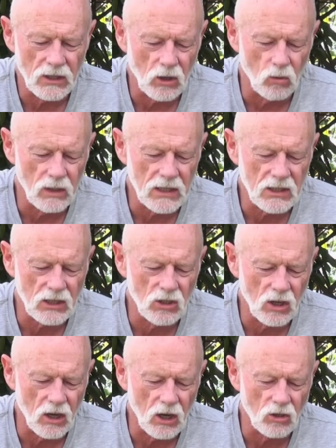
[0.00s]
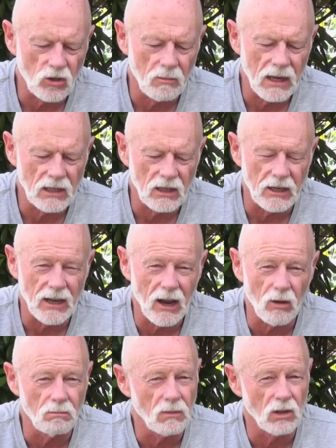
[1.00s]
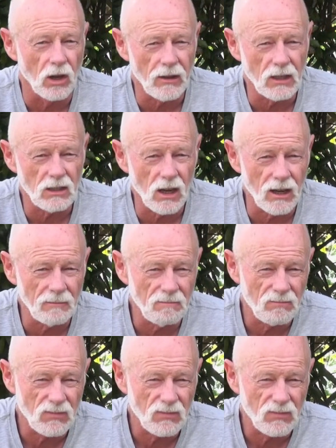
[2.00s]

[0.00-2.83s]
So all these things you can control manually. Now, a lot of the time,